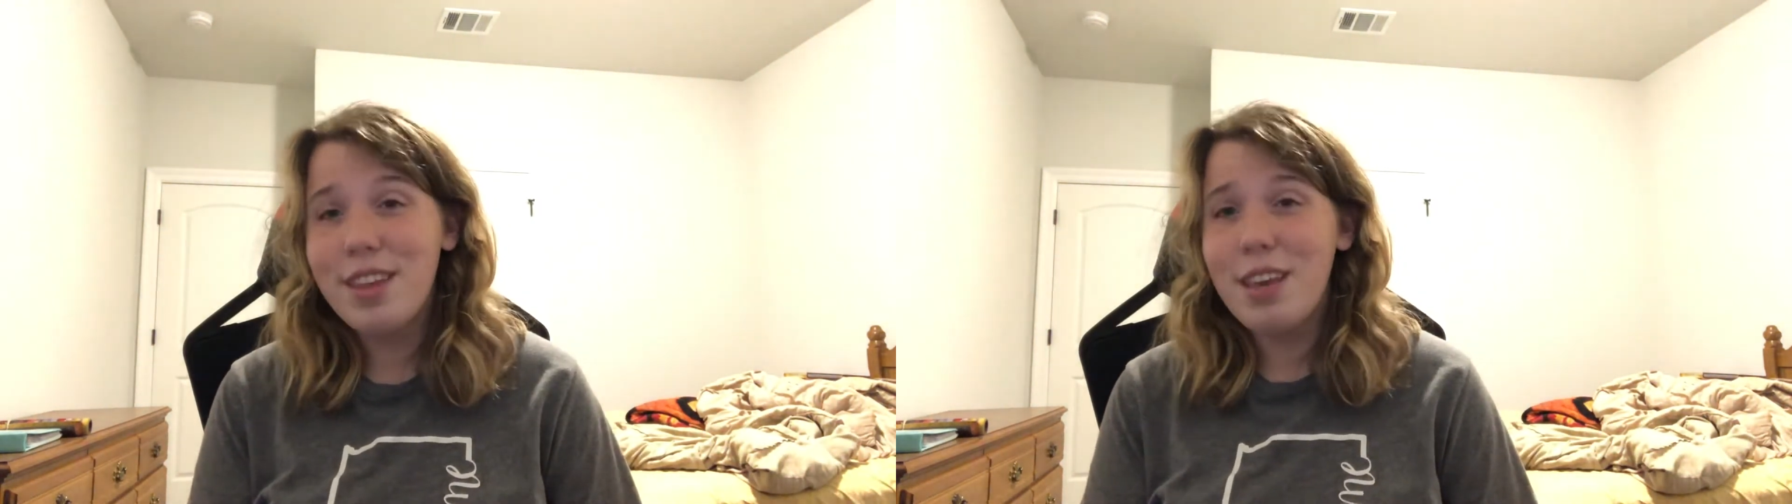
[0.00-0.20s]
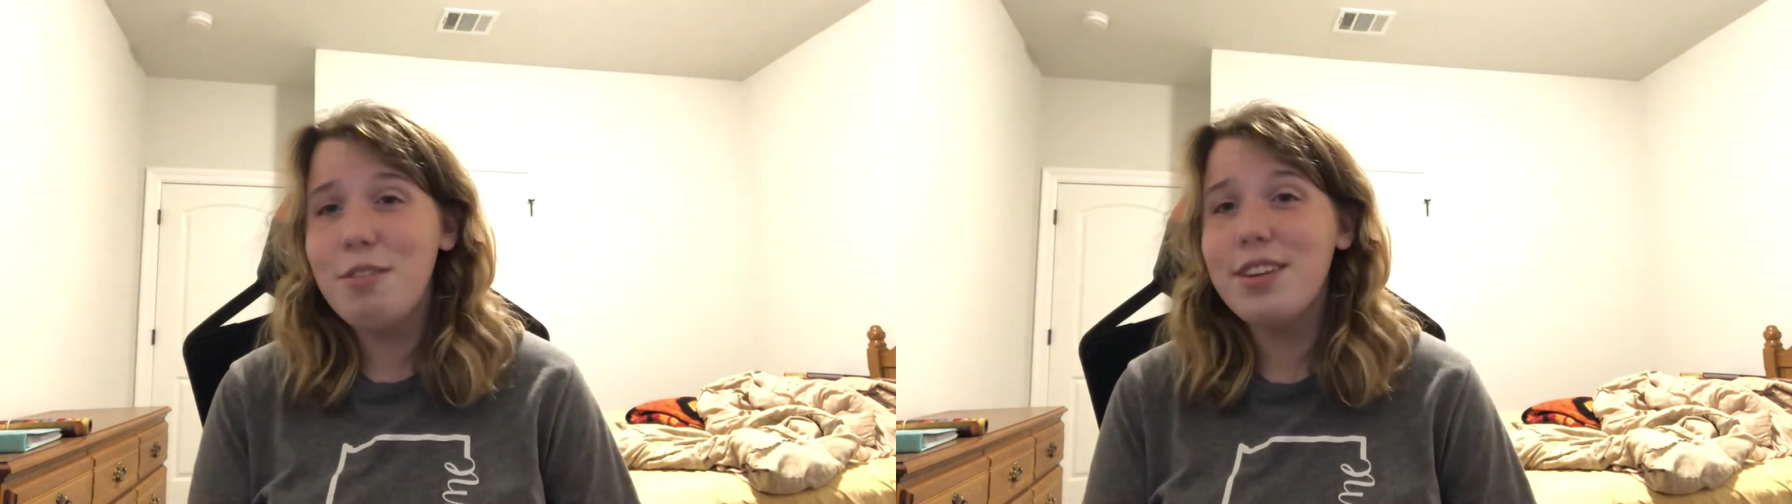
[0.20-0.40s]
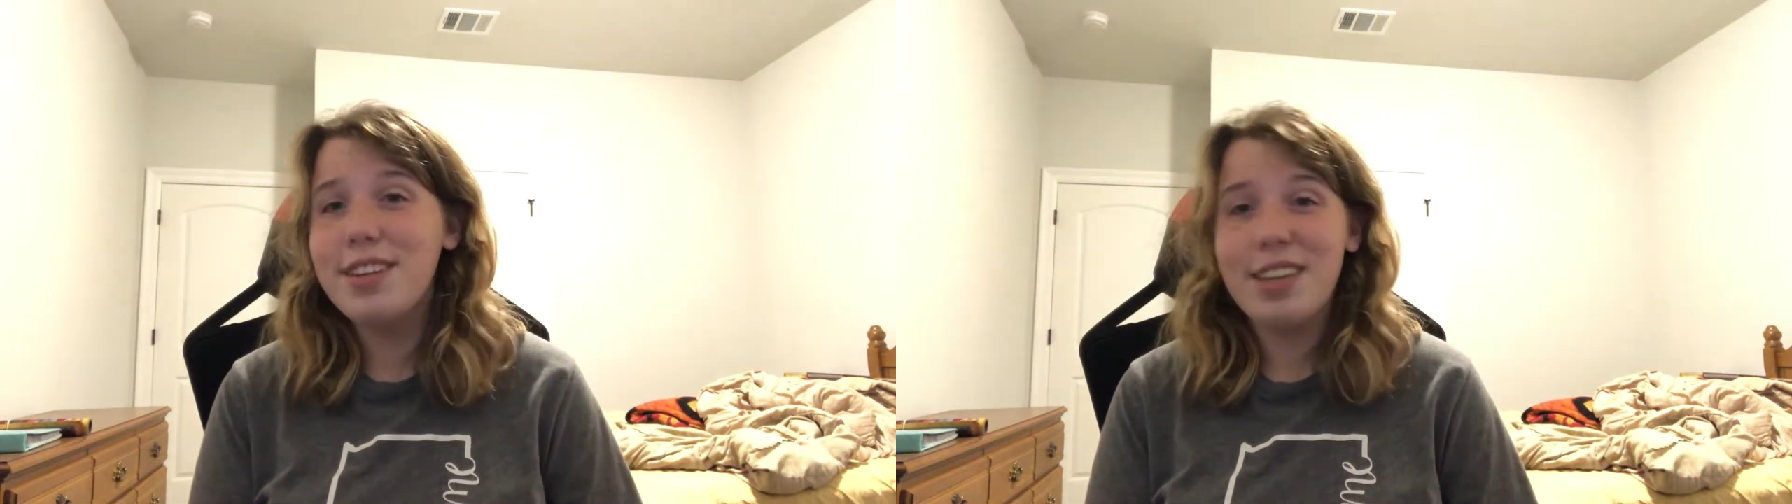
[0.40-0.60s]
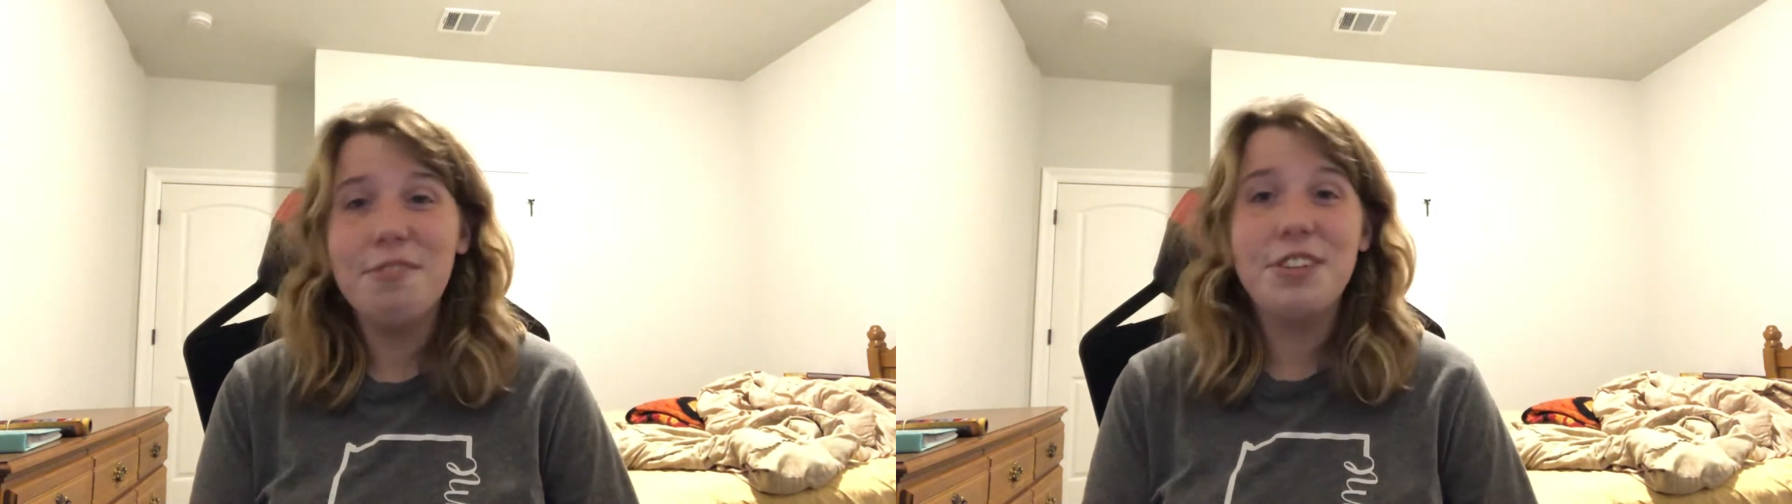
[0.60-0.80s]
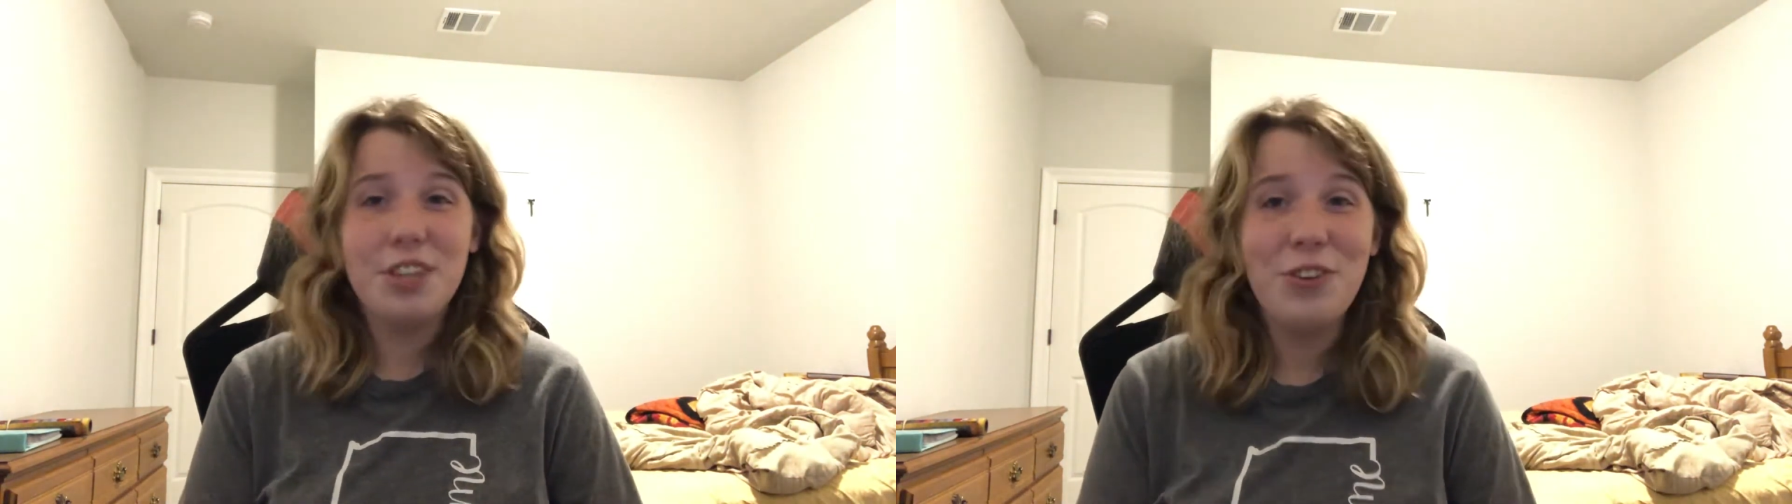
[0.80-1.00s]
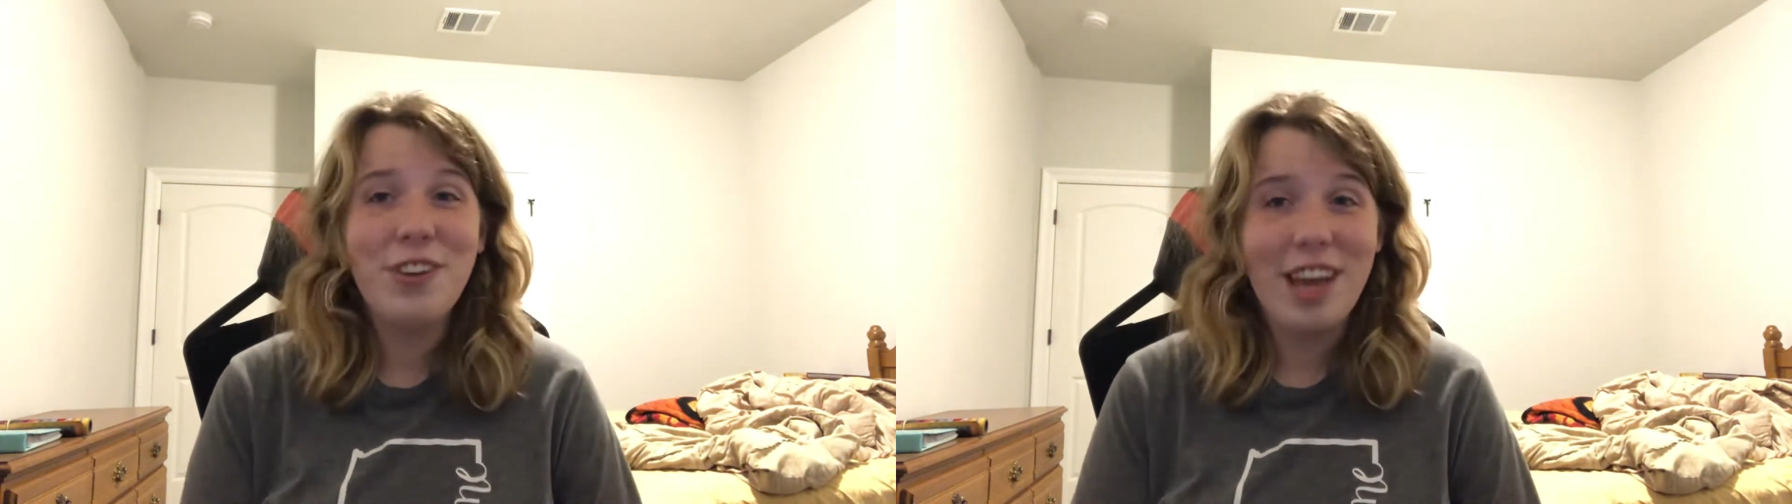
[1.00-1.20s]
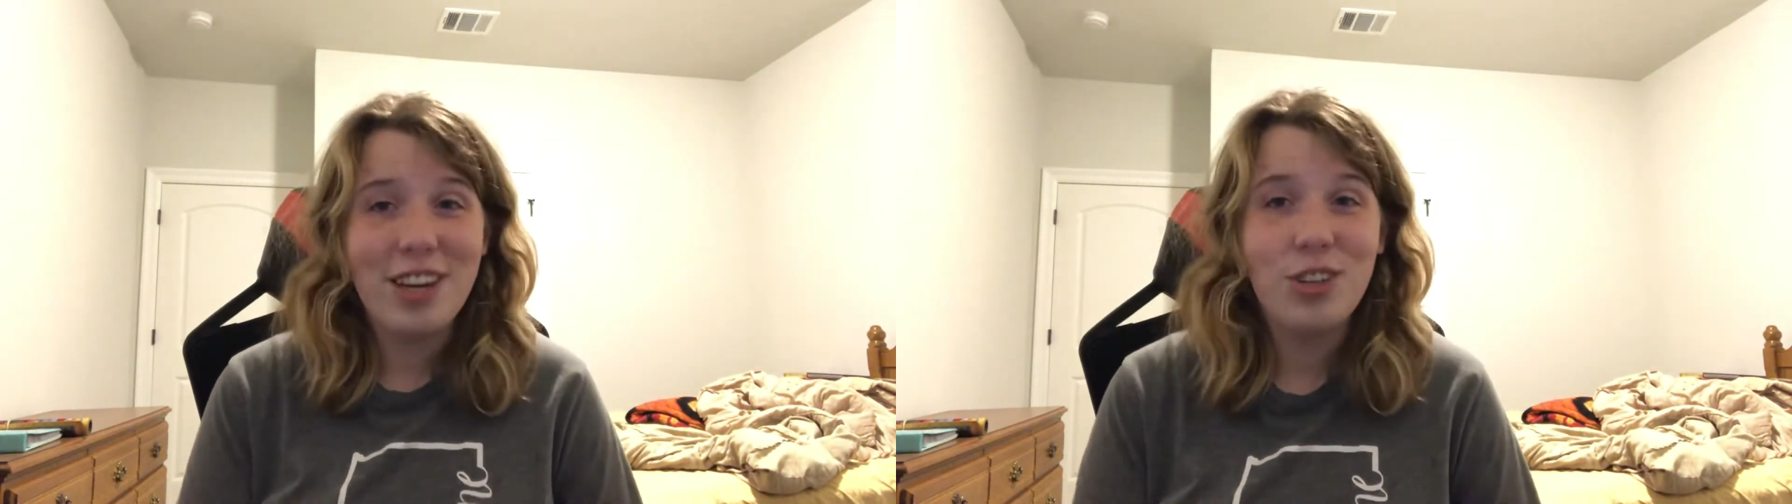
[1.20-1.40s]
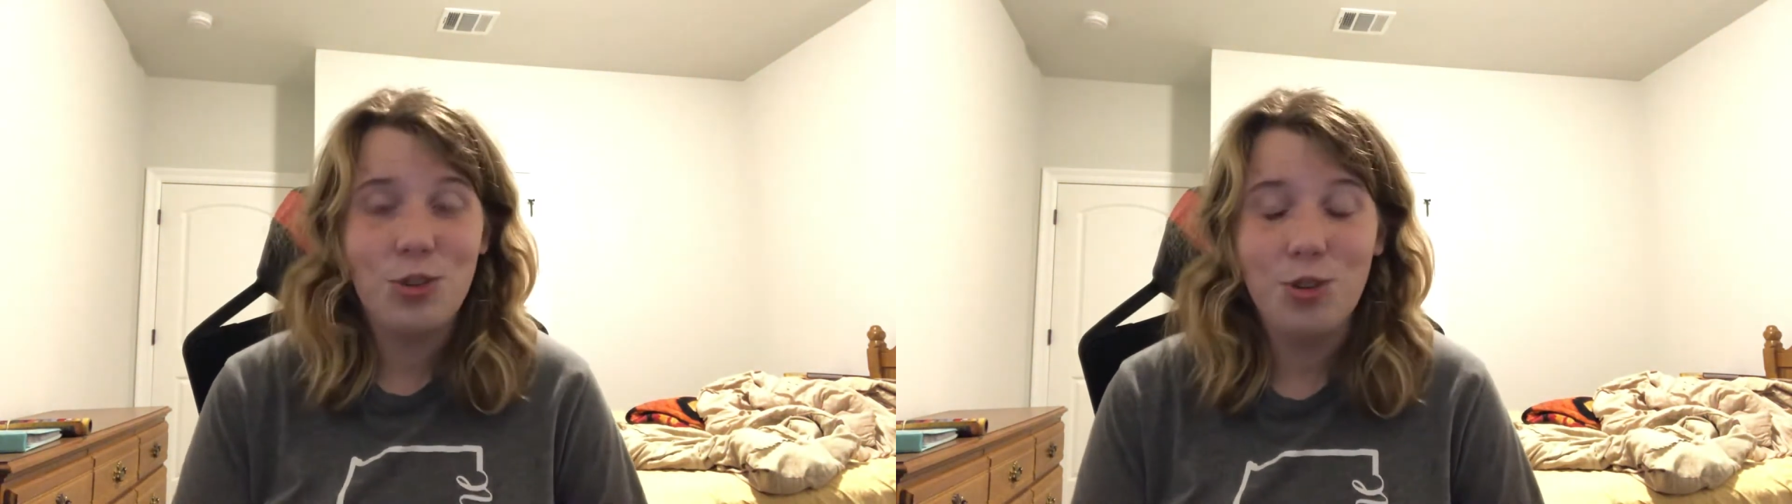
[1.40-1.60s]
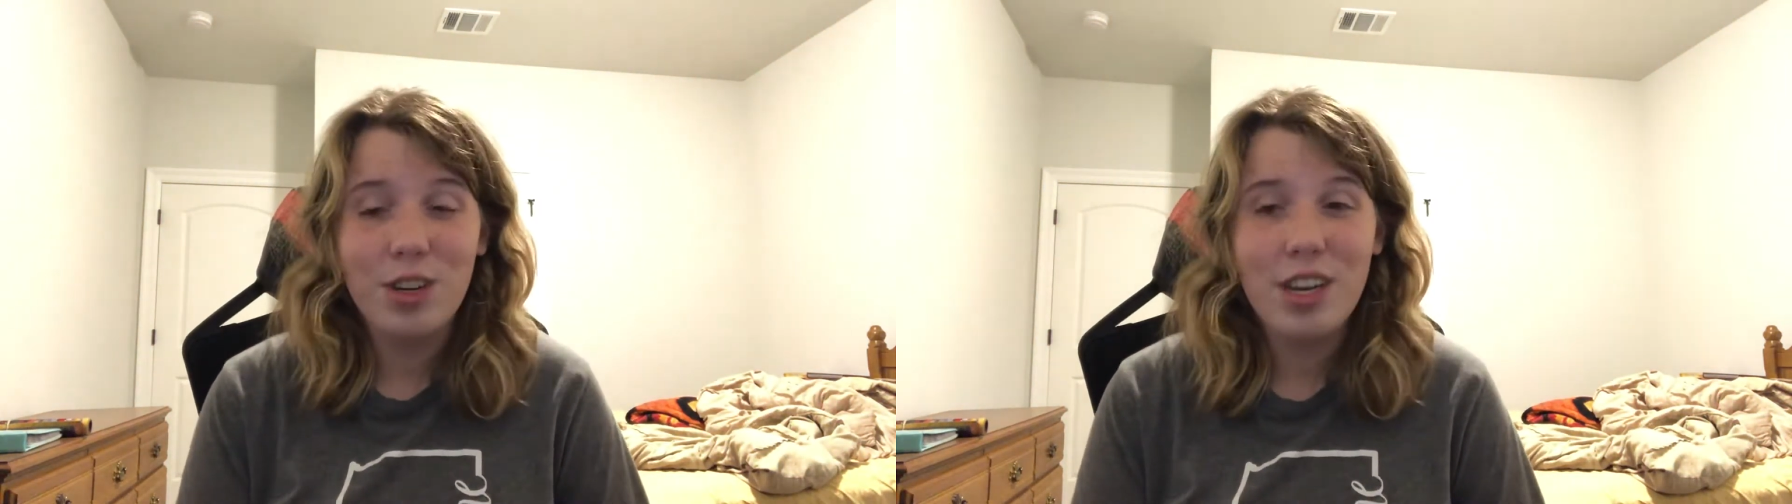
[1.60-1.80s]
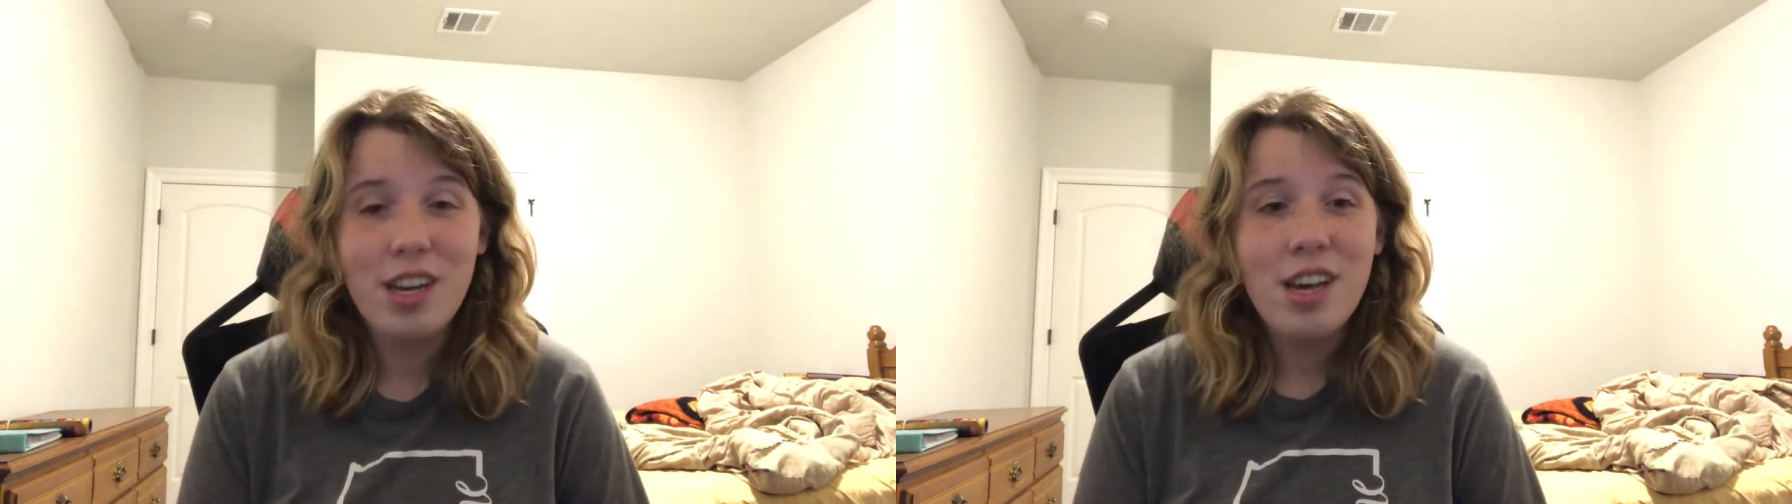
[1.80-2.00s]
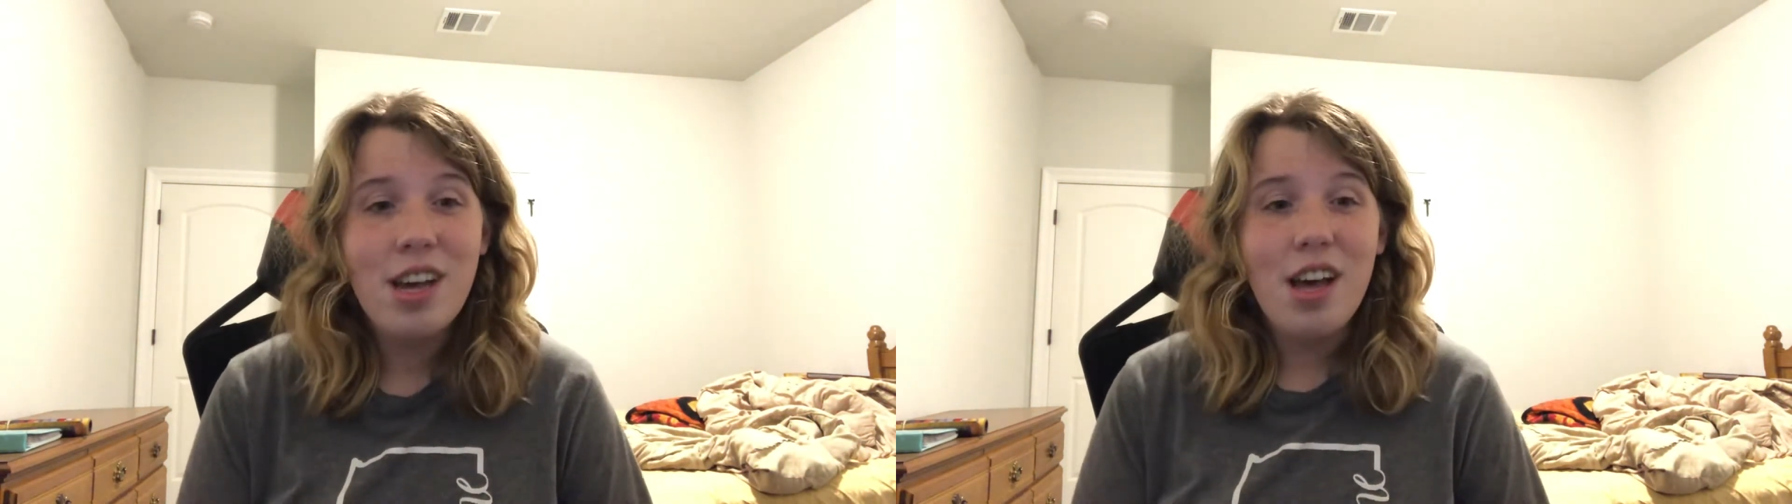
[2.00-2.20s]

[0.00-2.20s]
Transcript: it was an okay story.